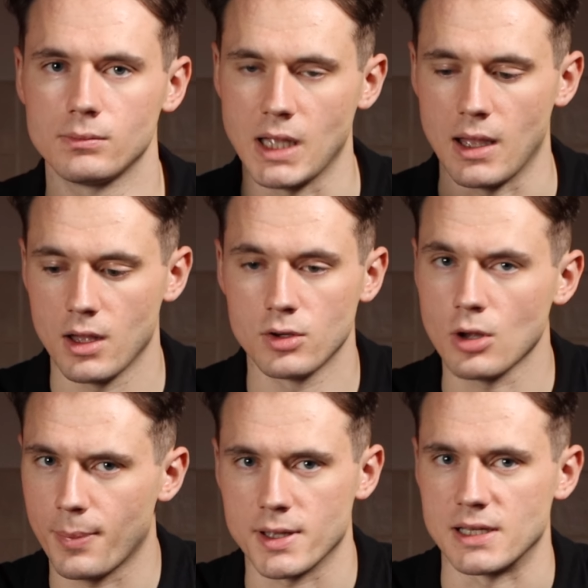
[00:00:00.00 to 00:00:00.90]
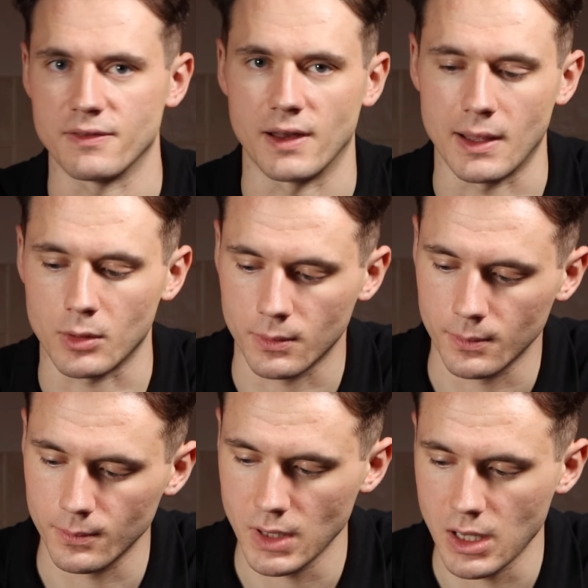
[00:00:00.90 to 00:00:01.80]
yeah, not personally a fan of that one,
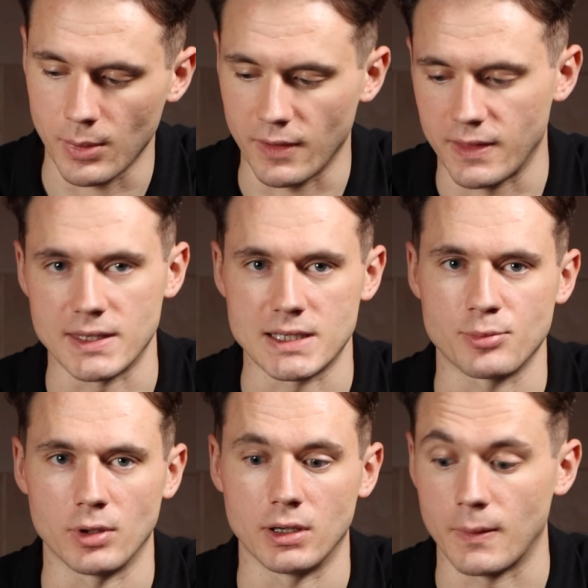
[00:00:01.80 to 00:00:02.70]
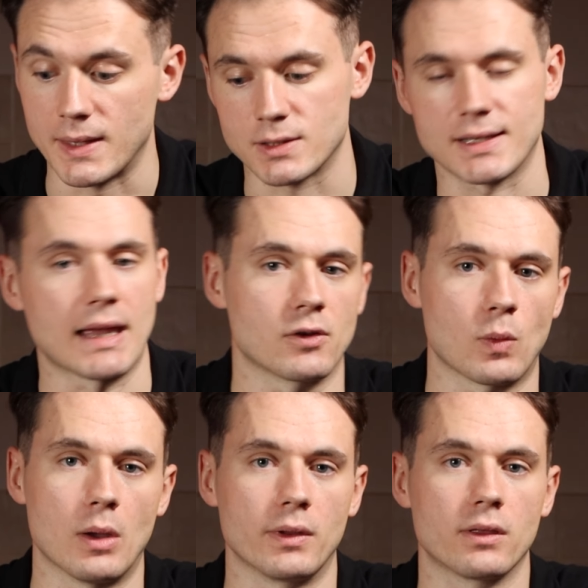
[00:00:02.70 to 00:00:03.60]
but I think this is brilliant, and this scales
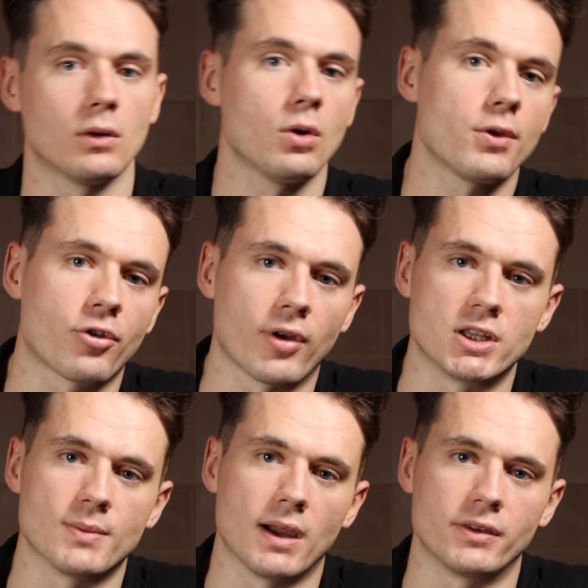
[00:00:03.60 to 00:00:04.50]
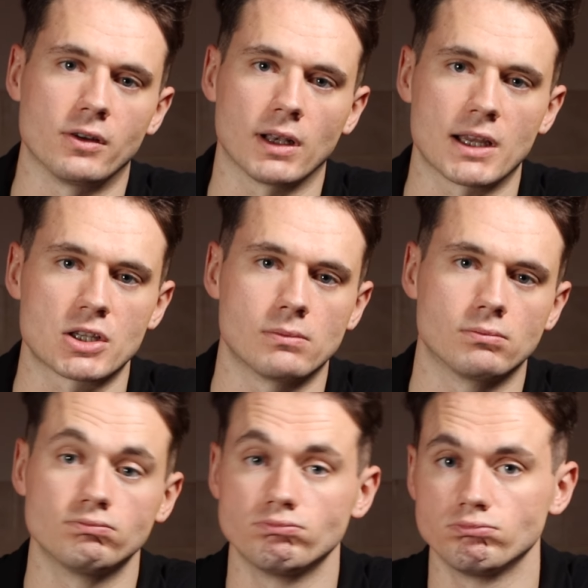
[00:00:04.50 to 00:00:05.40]
well with other trains you might have in your collection
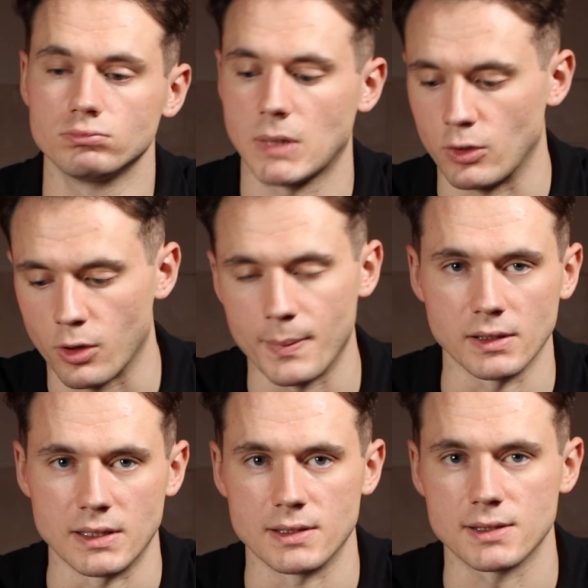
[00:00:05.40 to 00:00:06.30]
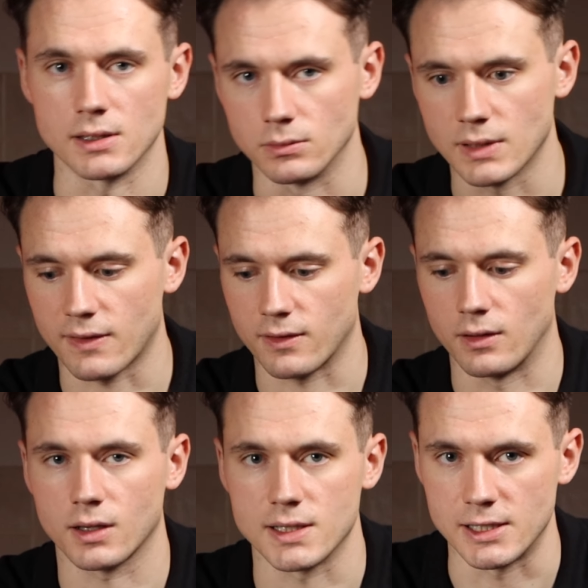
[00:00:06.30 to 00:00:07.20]
and other buildings. So that's a
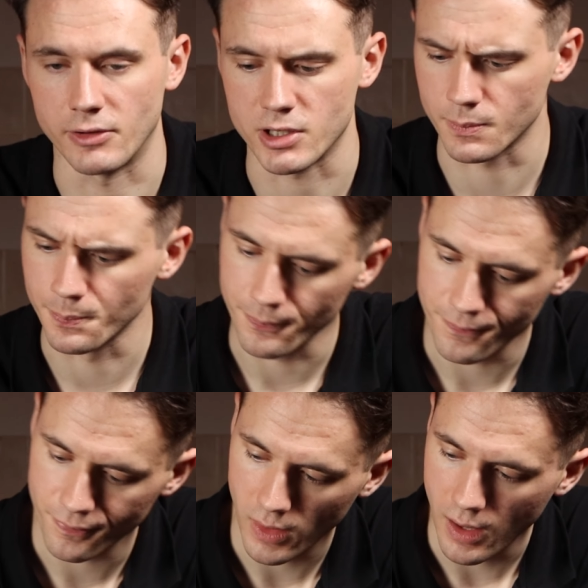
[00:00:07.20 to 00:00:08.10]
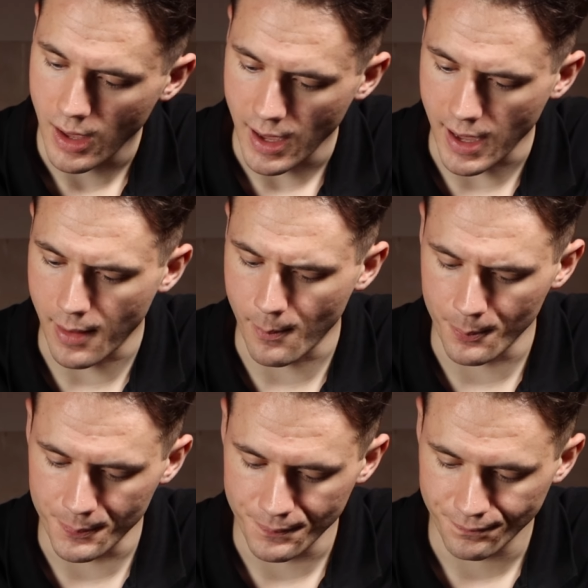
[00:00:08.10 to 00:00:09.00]
consideration. What